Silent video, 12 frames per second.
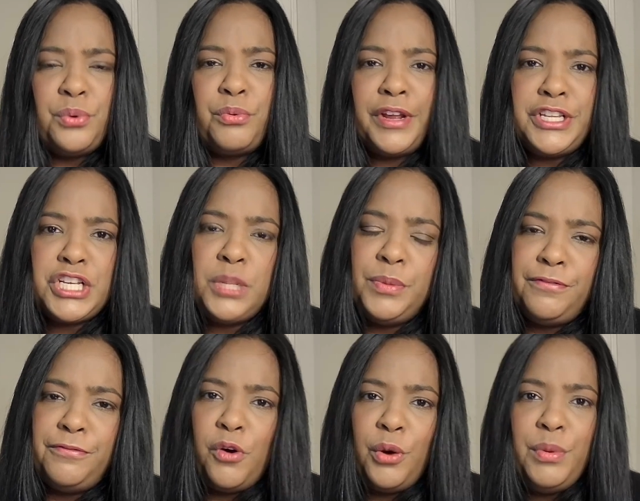Rachel,
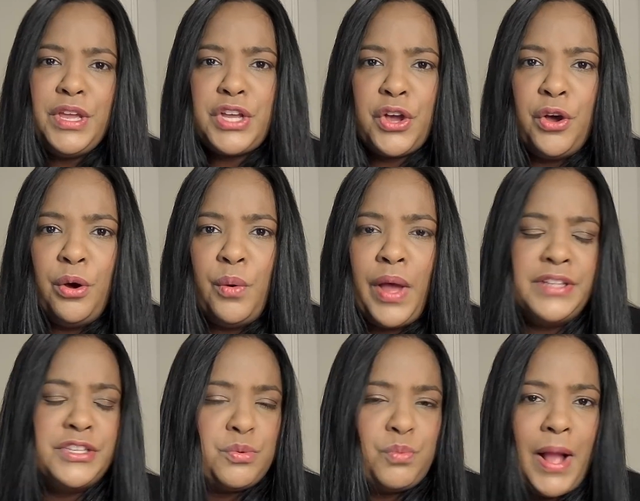before we go and
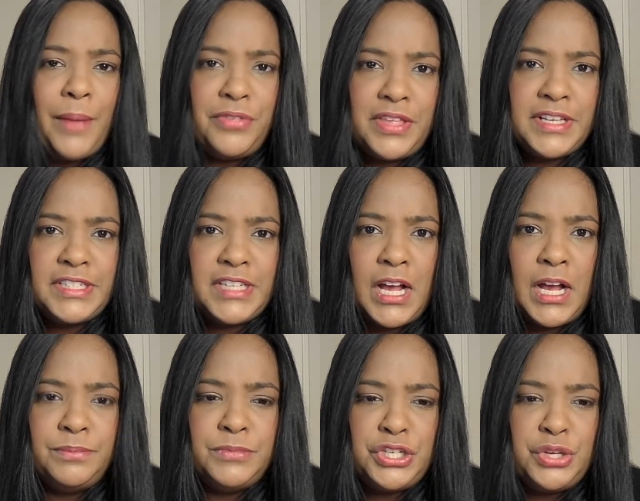to wrap things
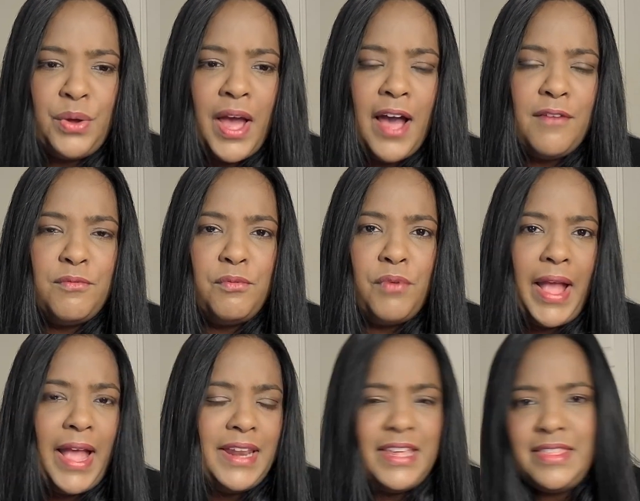up, do you have
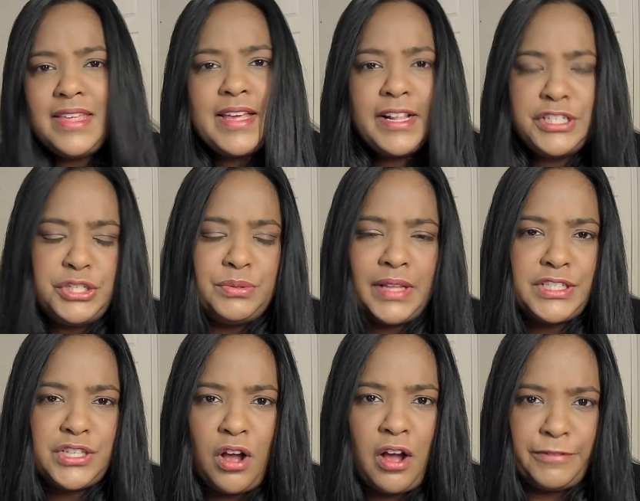anything else you'd like
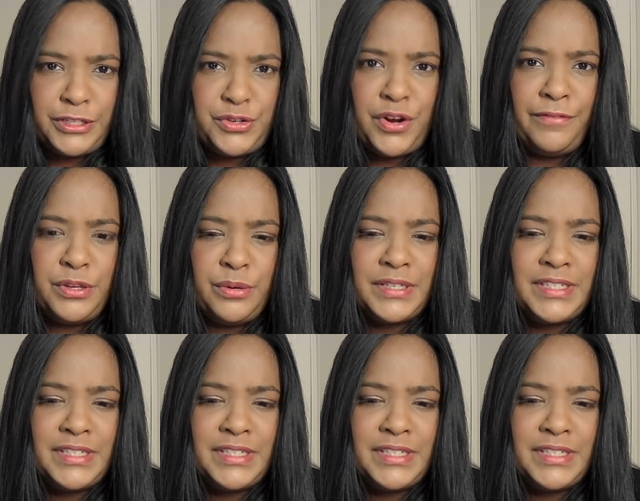to offer to our viewers